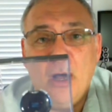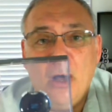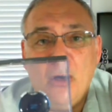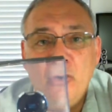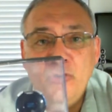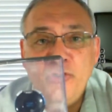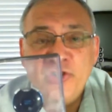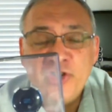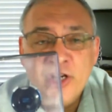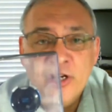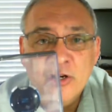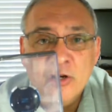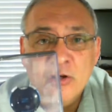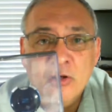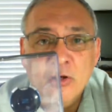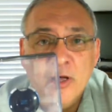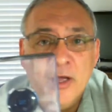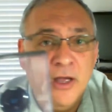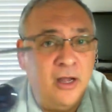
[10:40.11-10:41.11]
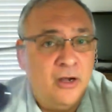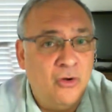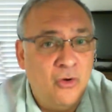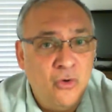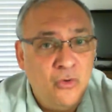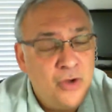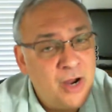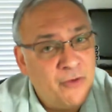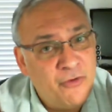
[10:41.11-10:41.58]
who's ill and
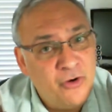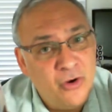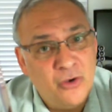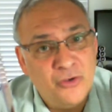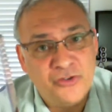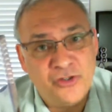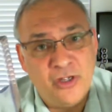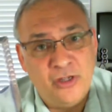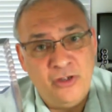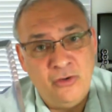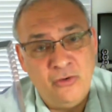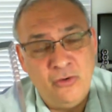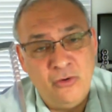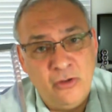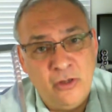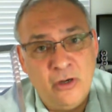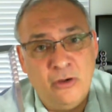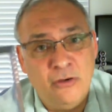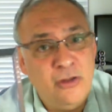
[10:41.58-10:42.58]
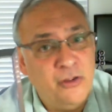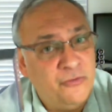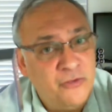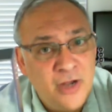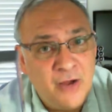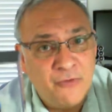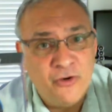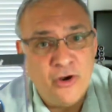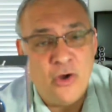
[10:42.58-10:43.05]
who never knows that if you
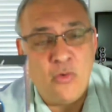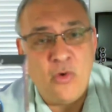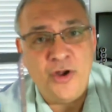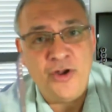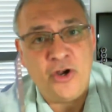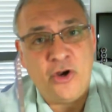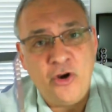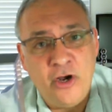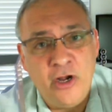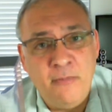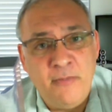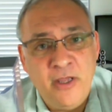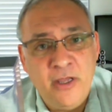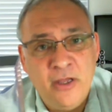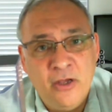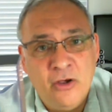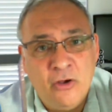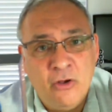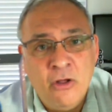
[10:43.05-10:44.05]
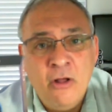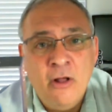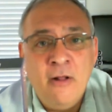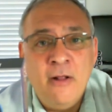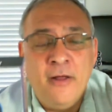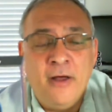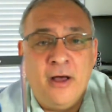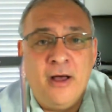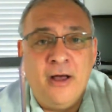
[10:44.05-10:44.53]
never know when you're going to be ill,
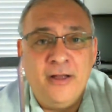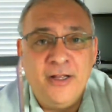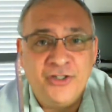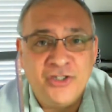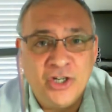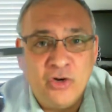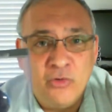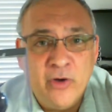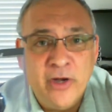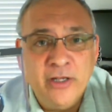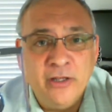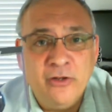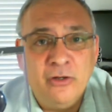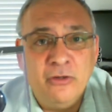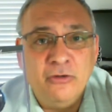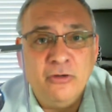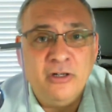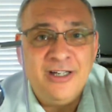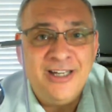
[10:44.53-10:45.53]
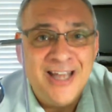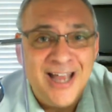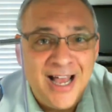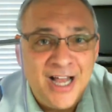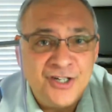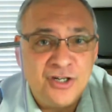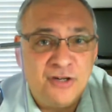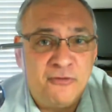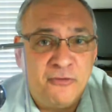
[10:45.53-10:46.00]
it's a great little
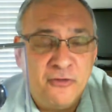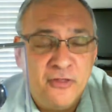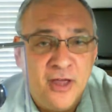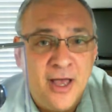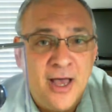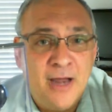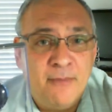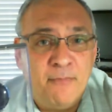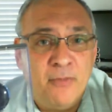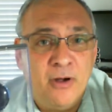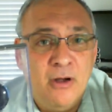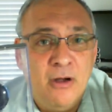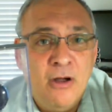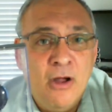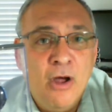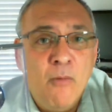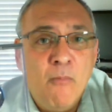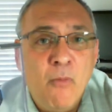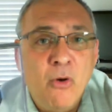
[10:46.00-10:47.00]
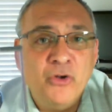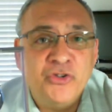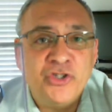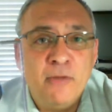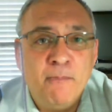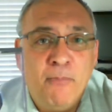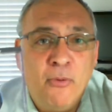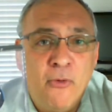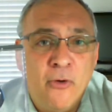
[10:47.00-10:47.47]
gadget for that. But most
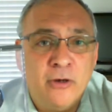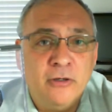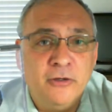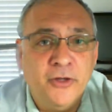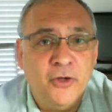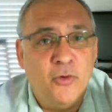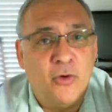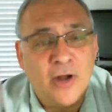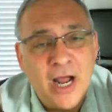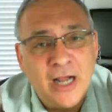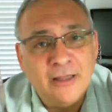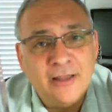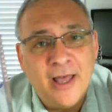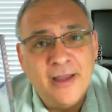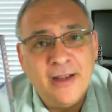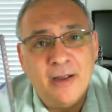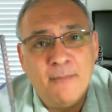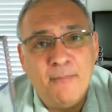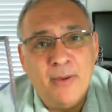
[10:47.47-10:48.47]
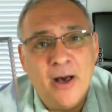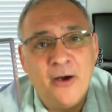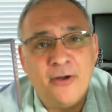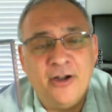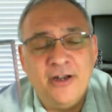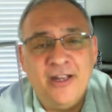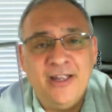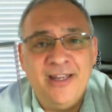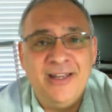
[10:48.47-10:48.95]
importantly, what I like about
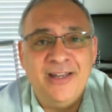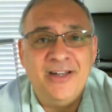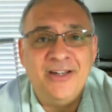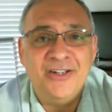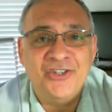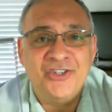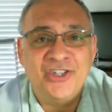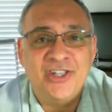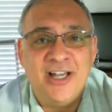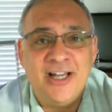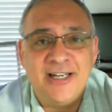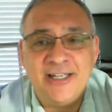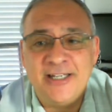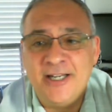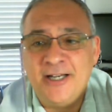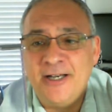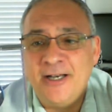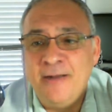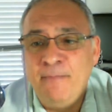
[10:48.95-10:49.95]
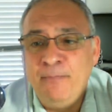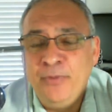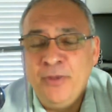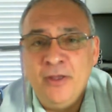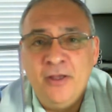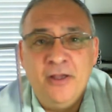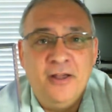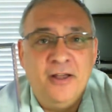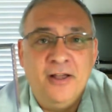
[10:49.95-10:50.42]
it is that
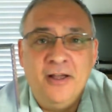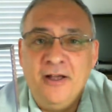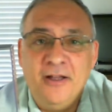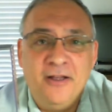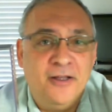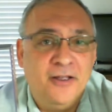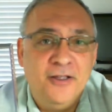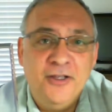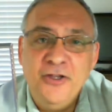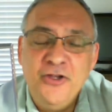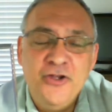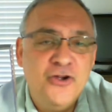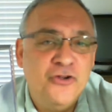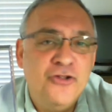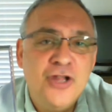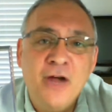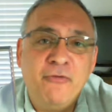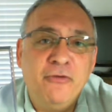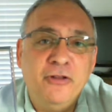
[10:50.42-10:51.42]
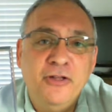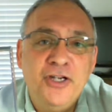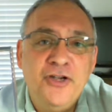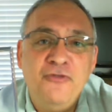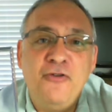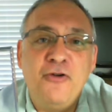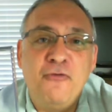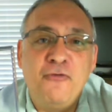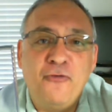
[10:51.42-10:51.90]
you'll never
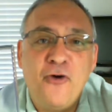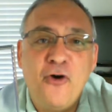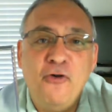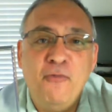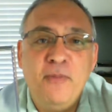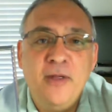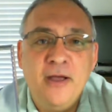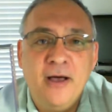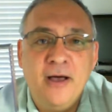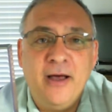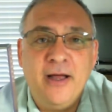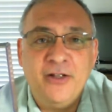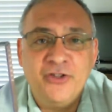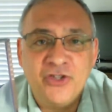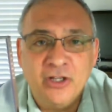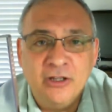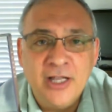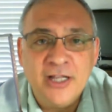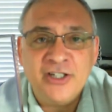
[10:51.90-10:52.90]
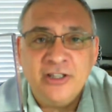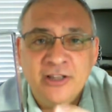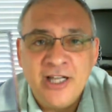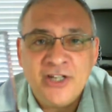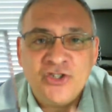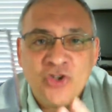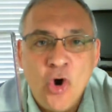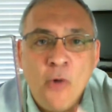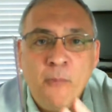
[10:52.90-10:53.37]
leave your phone behind. So
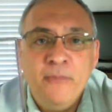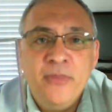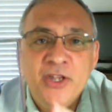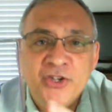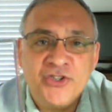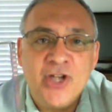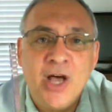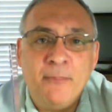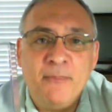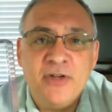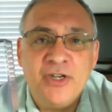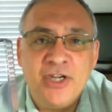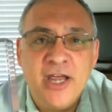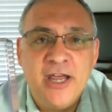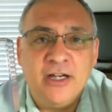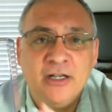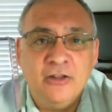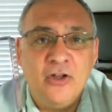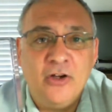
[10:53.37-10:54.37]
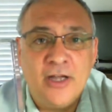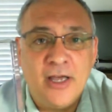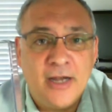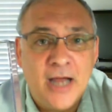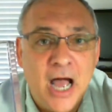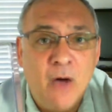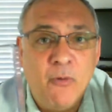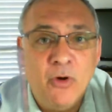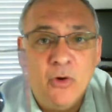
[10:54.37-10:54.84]
let's open this up and take a look at
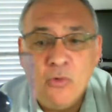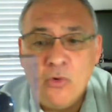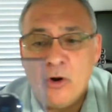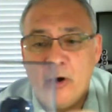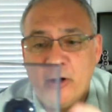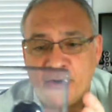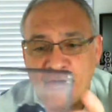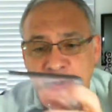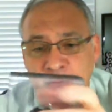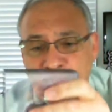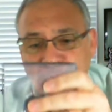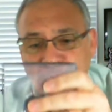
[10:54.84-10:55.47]
how it works.